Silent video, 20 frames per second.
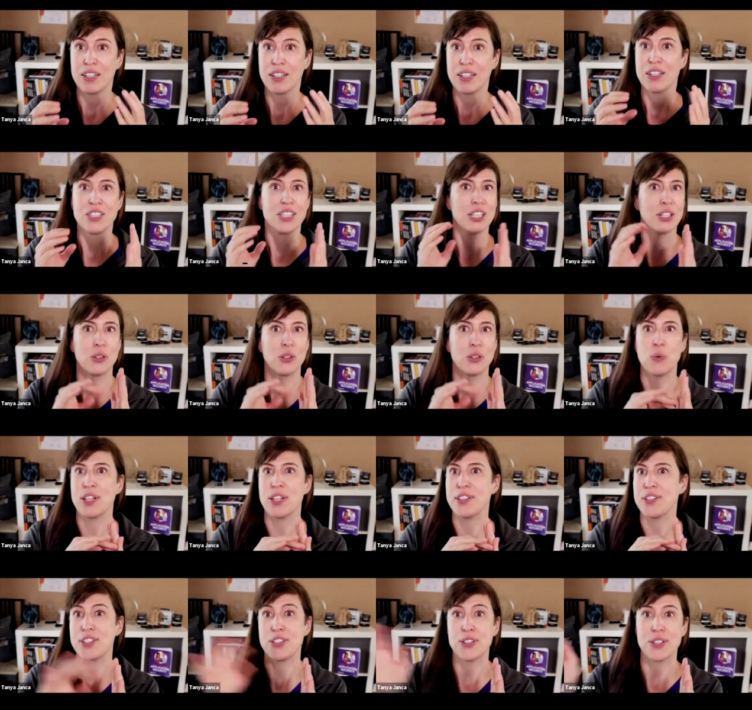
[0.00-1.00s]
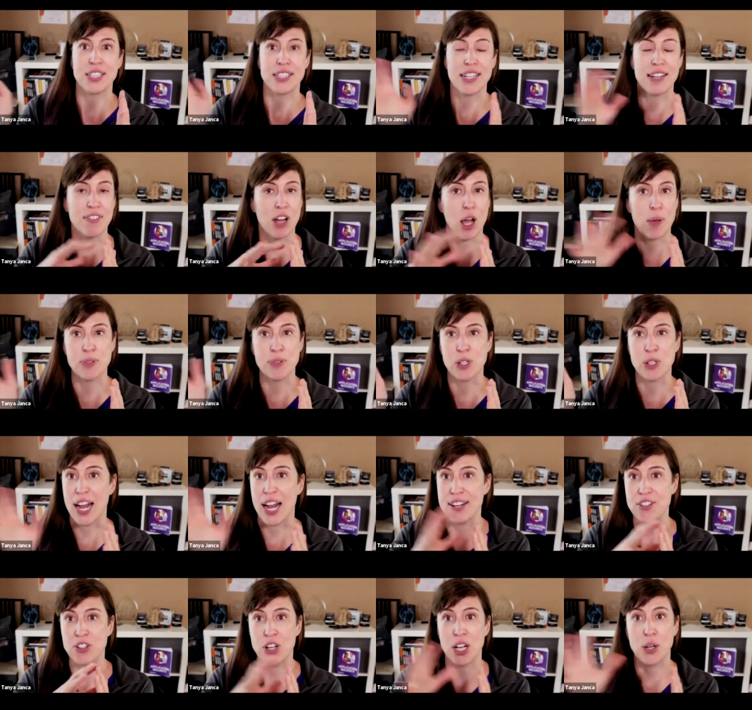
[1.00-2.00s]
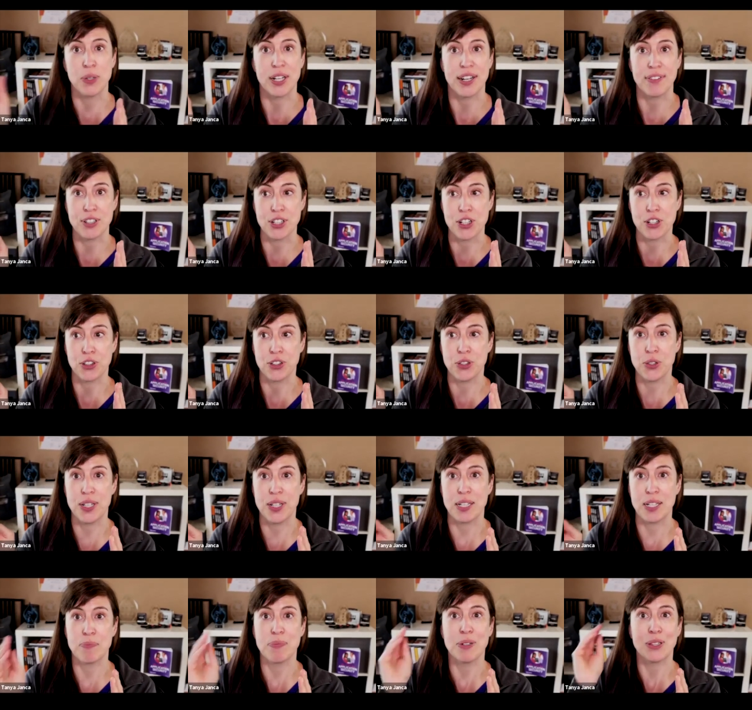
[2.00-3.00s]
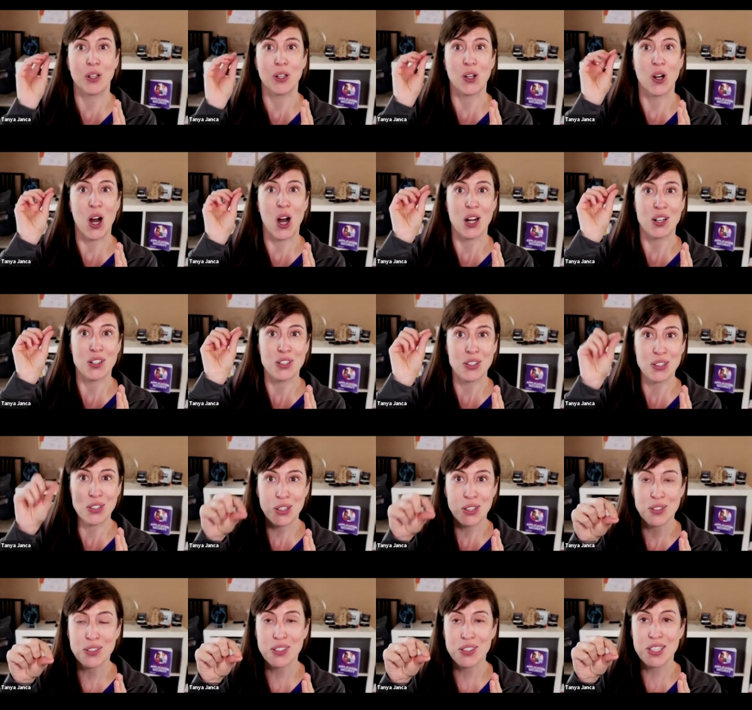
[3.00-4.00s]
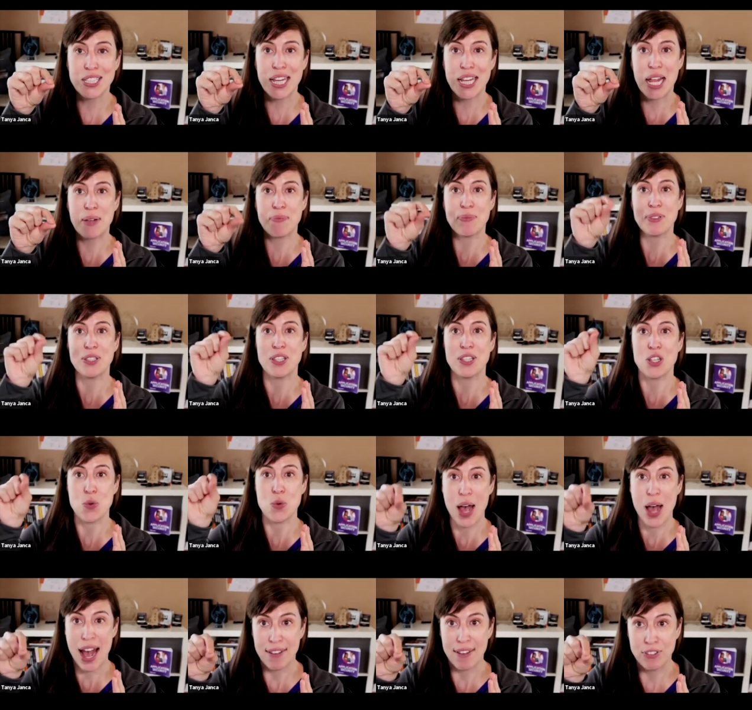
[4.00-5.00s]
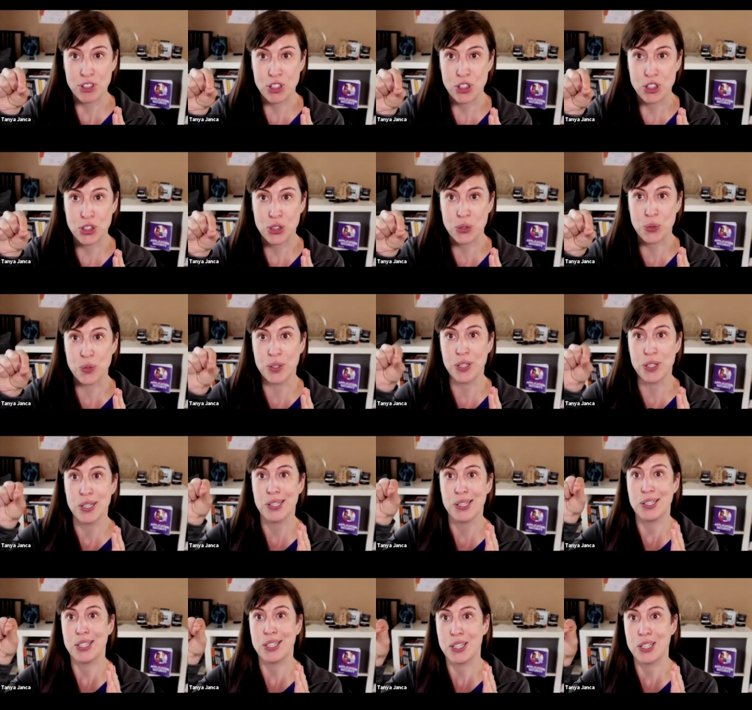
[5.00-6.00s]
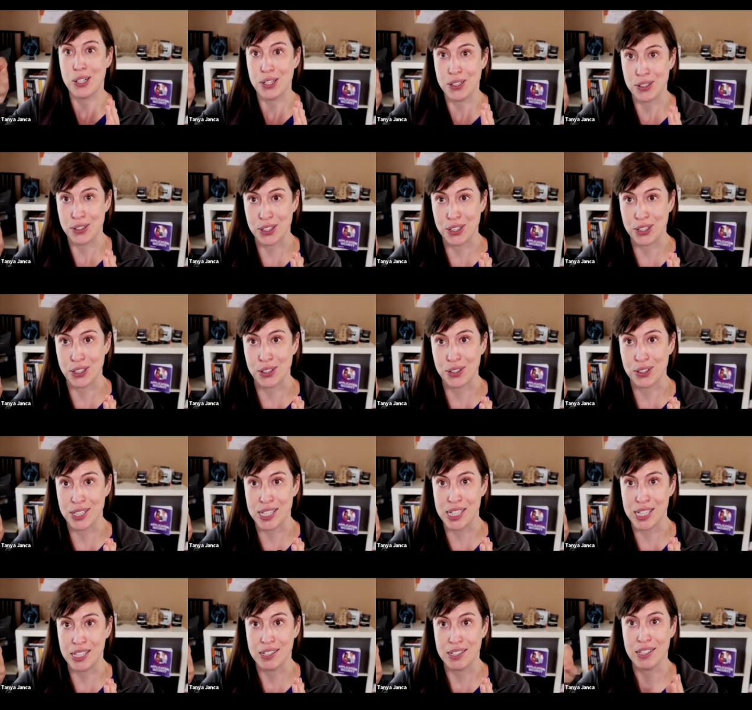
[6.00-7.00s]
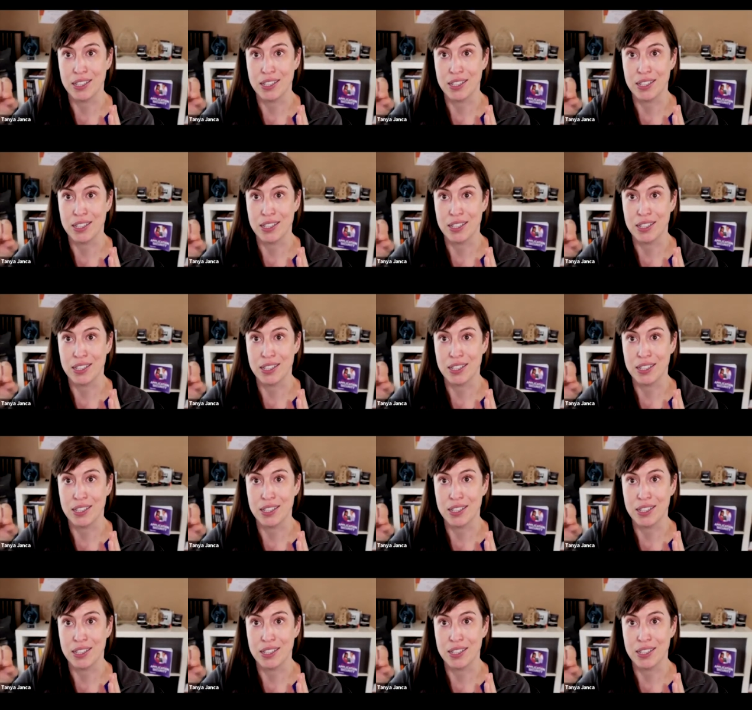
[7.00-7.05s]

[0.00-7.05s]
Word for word: so whether you're doing DevOps or Agile, whatever you're doing, but there are certain steps that you have to do that are security.